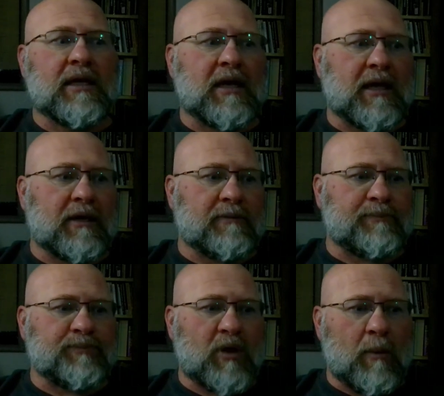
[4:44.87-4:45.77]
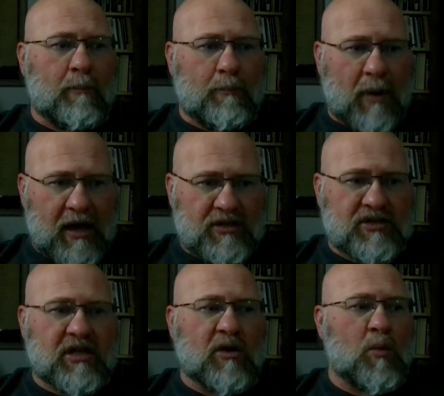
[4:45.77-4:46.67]
Um,
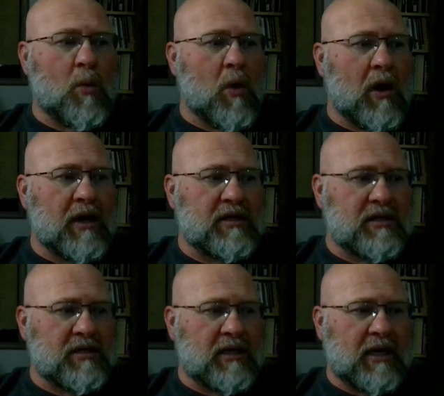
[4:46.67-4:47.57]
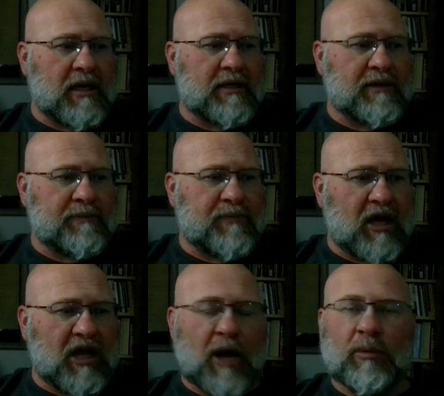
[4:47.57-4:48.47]
Based on what a
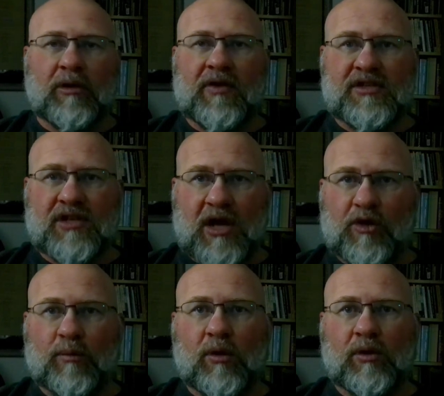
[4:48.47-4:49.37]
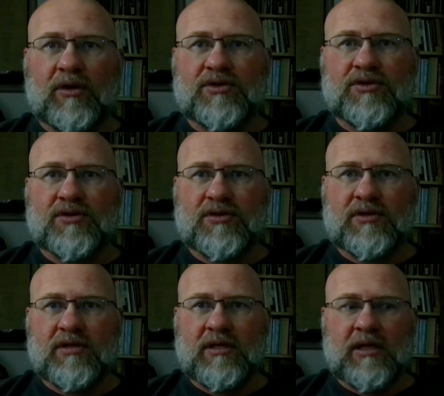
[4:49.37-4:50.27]
couple of these other bullets